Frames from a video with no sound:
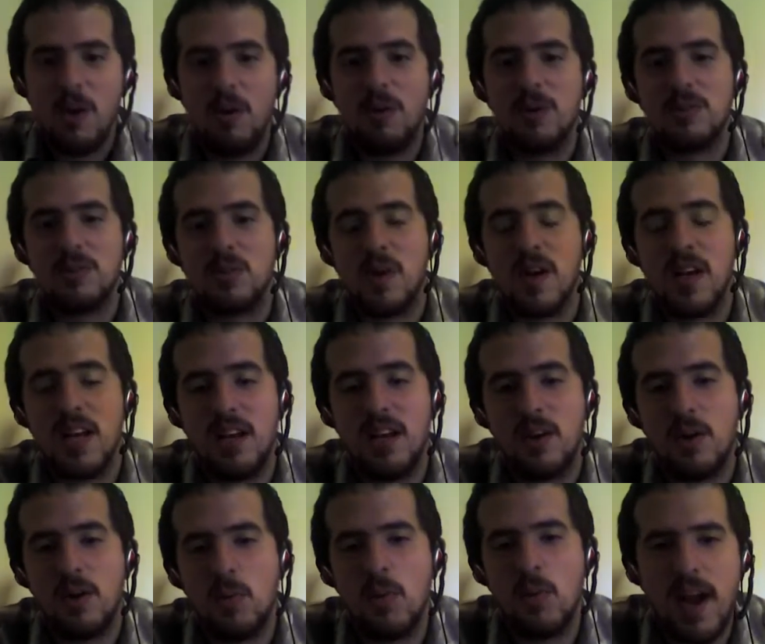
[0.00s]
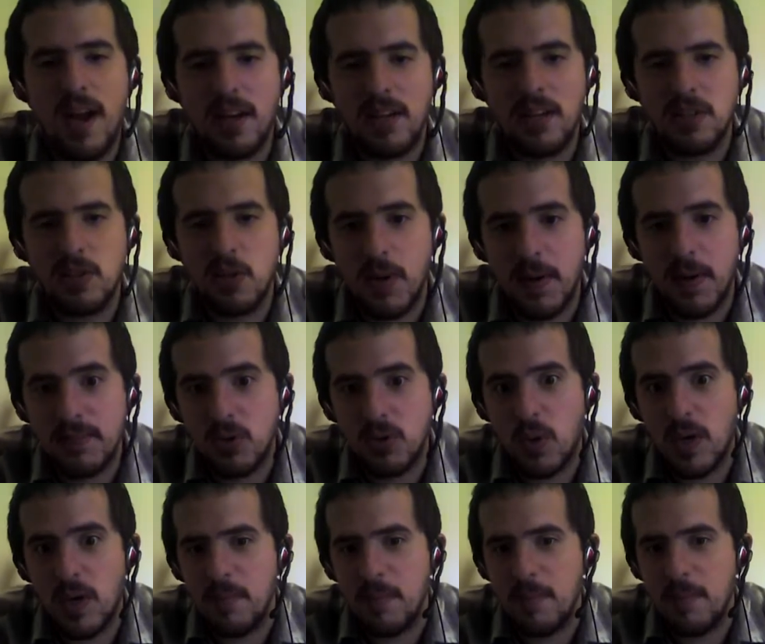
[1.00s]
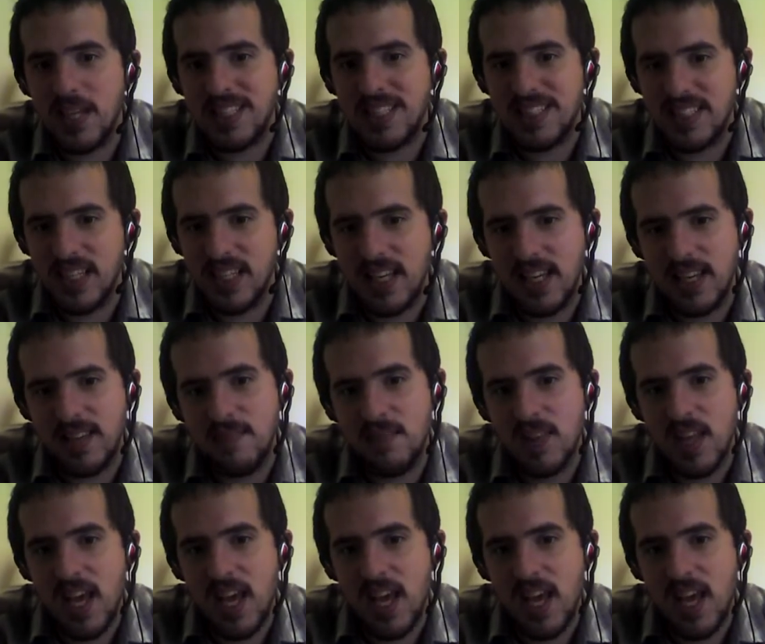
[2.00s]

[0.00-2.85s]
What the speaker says: was written around 1220 BC